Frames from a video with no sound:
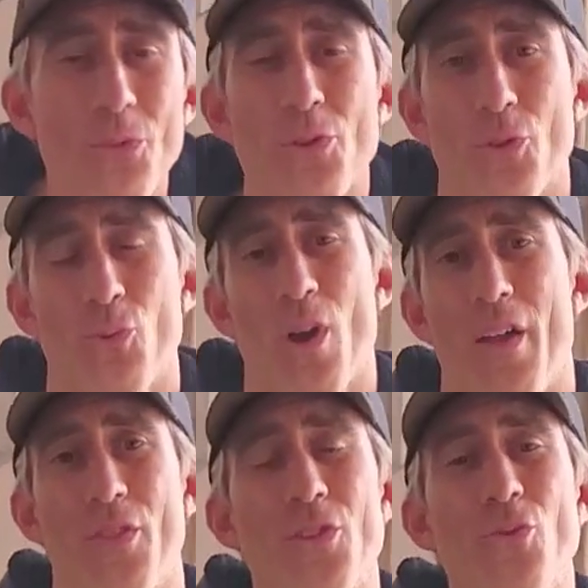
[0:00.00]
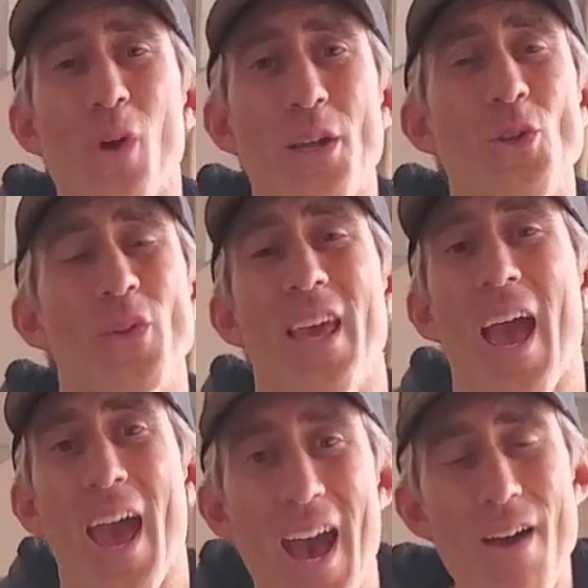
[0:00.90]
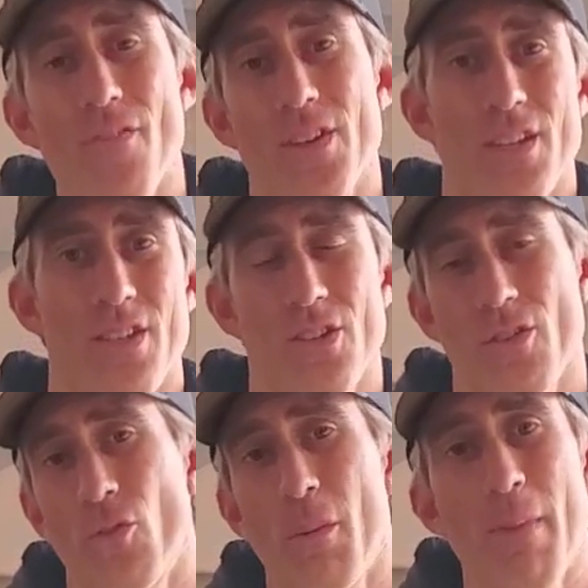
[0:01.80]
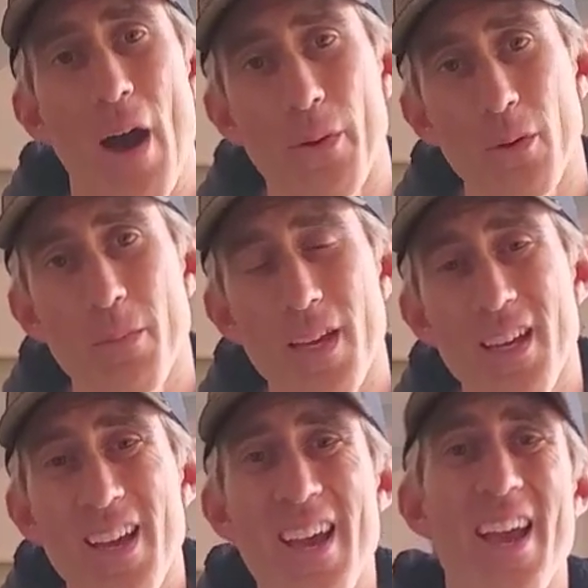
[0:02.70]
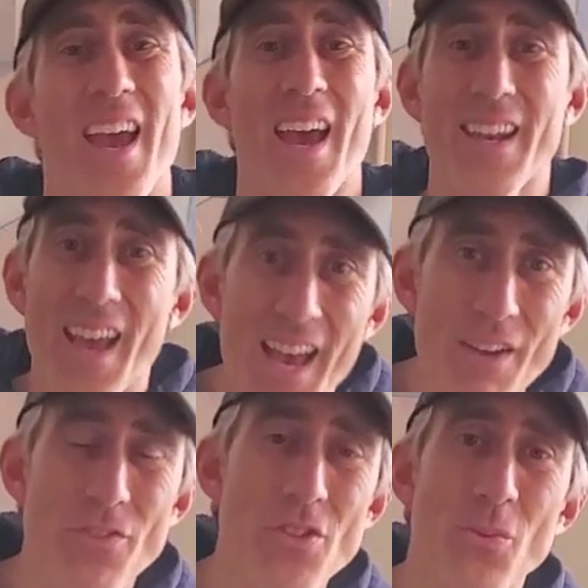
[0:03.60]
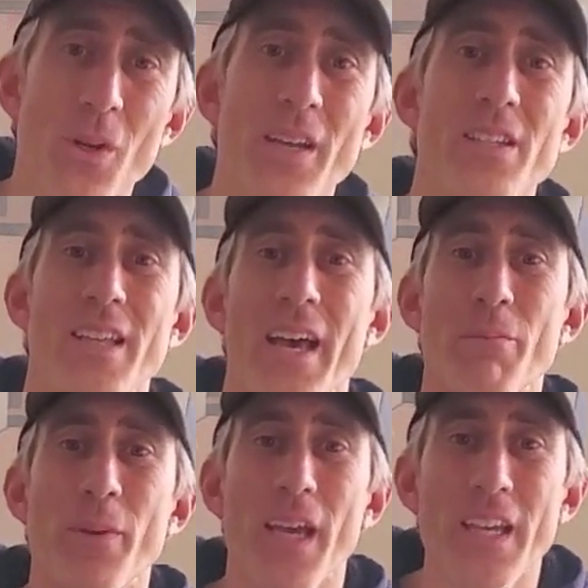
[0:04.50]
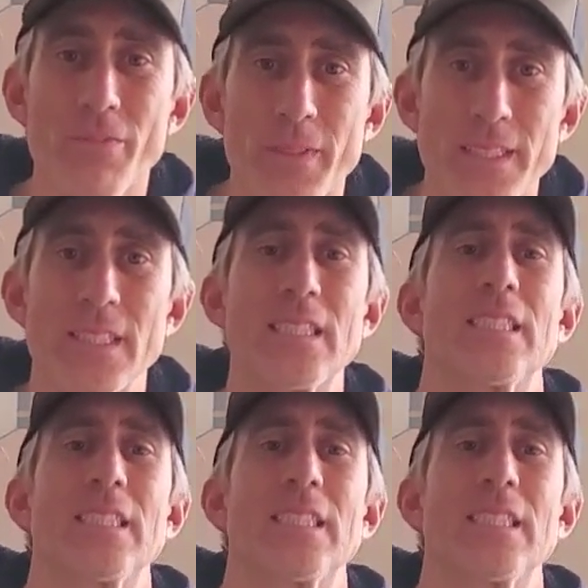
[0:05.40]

with the run. This run is only half the distance of what Maui would be, and half of this run is on pavement.